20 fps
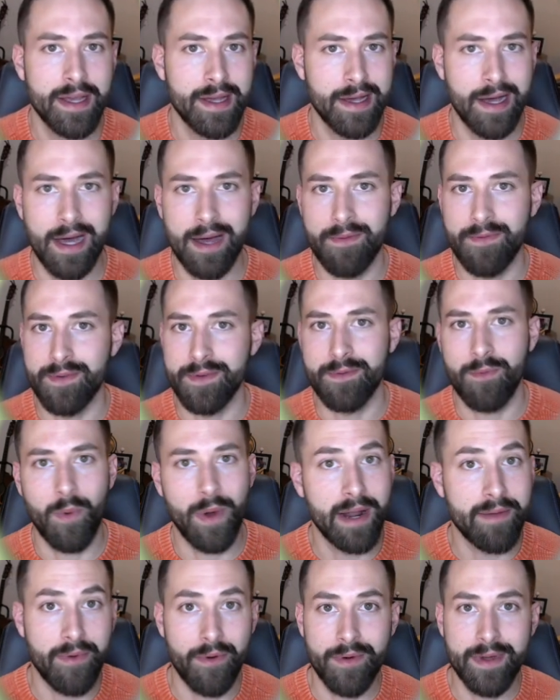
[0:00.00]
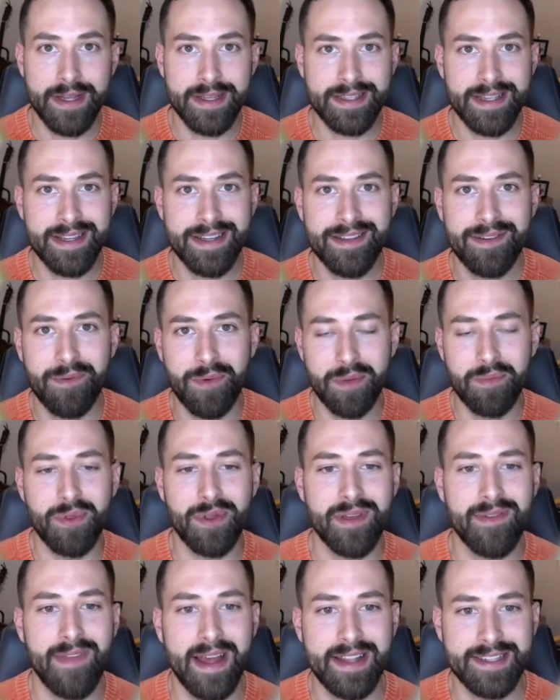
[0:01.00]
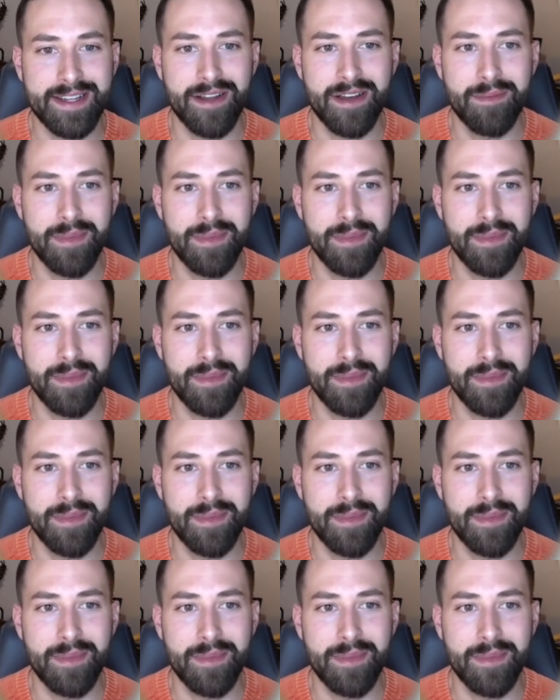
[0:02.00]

uh, for whatever reason, we believe that's going to